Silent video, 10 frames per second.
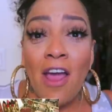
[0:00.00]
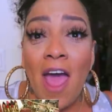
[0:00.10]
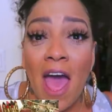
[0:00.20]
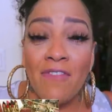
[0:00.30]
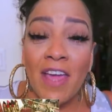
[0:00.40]
They are
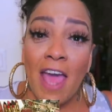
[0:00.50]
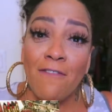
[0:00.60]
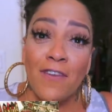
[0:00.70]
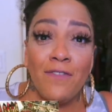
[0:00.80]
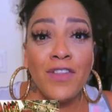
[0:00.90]
having
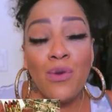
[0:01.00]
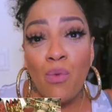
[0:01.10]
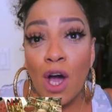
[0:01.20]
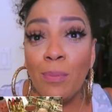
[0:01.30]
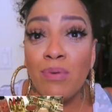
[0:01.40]
a
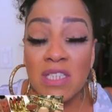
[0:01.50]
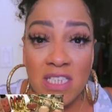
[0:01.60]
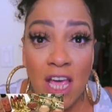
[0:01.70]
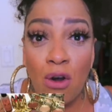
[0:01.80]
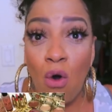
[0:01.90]

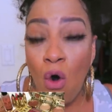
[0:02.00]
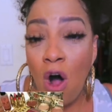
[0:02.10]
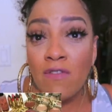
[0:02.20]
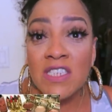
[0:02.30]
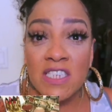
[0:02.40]
51%
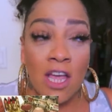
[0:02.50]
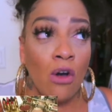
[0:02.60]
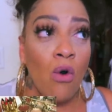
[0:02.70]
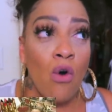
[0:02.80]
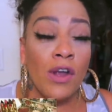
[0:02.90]
off
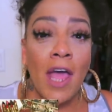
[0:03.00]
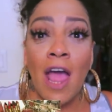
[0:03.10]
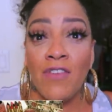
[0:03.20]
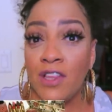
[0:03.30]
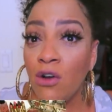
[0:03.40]
sale on
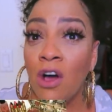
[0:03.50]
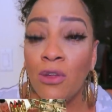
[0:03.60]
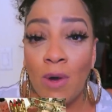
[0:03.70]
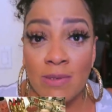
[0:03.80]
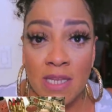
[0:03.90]
everything on
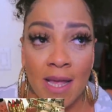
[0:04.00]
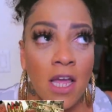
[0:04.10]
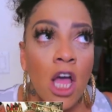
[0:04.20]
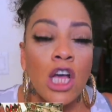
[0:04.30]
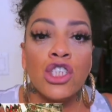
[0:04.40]
the website.
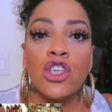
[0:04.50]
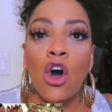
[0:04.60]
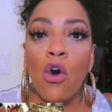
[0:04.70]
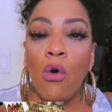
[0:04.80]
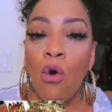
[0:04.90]

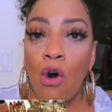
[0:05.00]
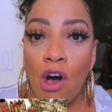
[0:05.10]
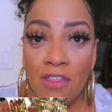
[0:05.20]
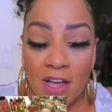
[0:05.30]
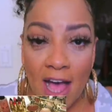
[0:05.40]
So
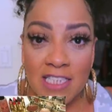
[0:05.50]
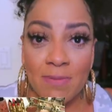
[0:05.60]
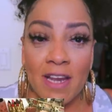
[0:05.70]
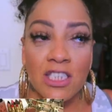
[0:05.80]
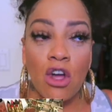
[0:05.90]
all the
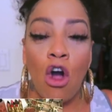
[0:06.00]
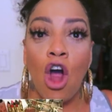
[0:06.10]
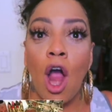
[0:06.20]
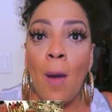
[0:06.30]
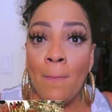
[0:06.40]
cosmetics
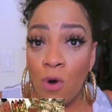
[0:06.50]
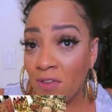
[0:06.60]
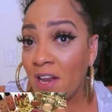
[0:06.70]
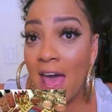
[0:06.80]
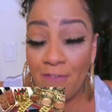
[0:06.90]
are more
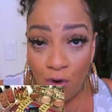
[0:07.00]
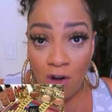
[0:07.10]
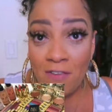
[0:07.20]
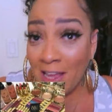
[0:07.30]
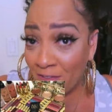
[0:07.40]
than half
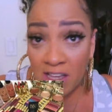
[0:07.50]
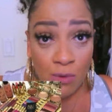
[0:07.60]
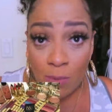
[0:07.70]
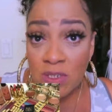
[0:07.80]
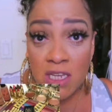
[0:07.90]
off, like
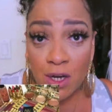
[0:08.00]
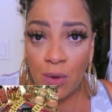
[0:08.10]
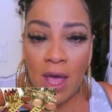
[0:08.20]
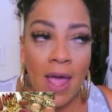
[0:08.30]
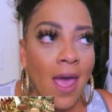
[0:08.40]
51%,
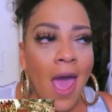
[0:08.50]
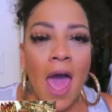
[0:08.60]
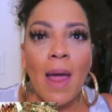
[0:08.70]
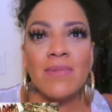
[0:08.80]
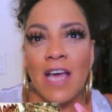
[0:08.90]
okay?
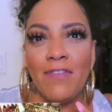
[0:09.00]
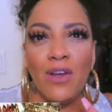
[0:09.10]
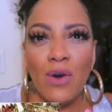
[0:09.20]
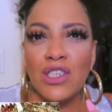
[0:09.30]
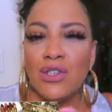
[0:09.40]
And I'm definitely
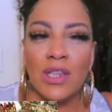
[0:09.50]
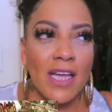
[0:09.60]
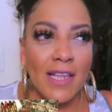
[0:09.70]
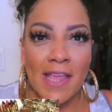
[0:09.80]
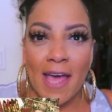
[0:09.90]
going to
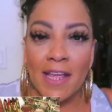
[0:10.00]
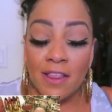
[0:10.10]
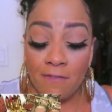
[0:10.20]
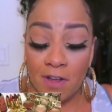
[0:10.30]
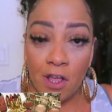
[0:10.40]
link that in
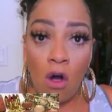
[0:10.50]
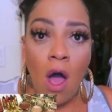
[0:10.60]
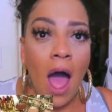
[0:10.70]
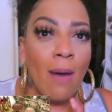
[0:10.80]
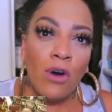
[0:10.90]
the video.
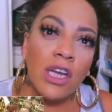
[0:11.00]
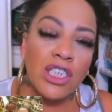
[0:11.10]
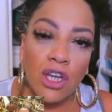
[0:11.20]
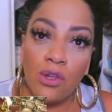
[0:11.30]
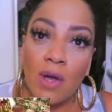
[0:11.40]
I'm going to
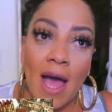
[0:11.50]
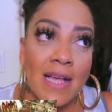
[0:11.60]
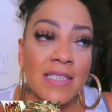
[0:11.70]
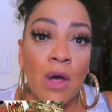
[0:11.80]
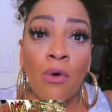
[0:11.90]
show you
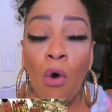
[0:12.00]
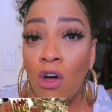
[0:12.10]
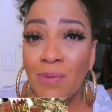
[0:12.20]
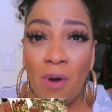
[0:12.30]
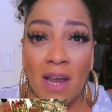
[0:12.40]
guys
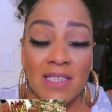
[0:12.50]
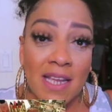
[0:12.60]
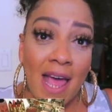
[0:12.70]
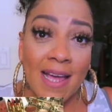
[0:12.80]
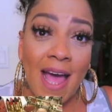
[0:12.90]
all the products
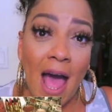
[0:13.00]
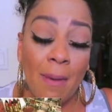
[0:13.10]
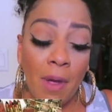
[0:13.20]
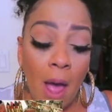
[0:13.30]
that I got,